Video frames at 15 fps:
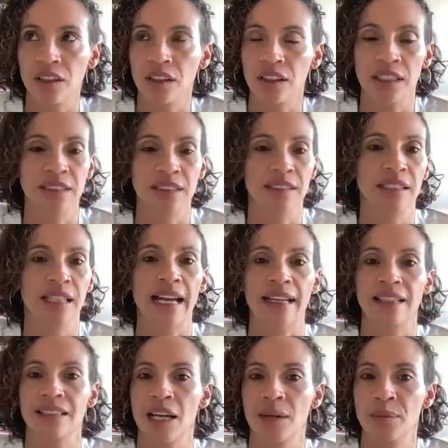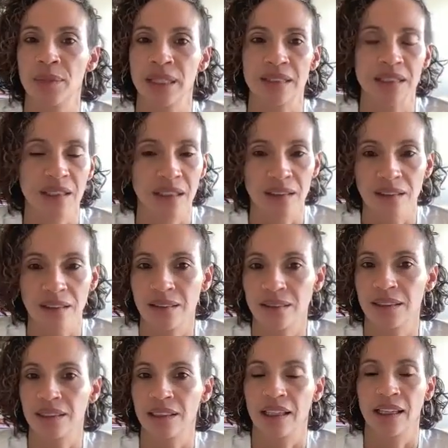on academic
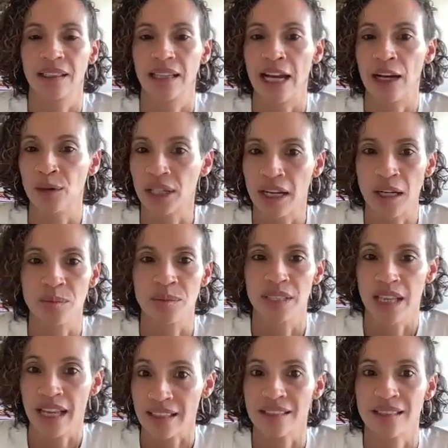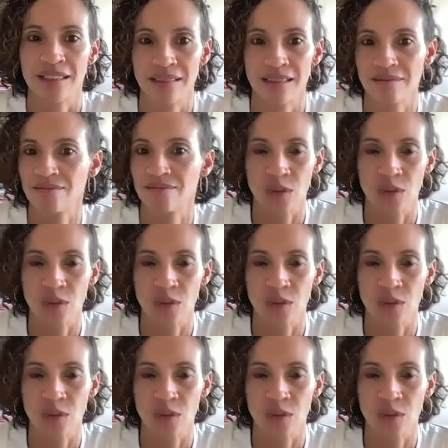skills and outcomes, yes,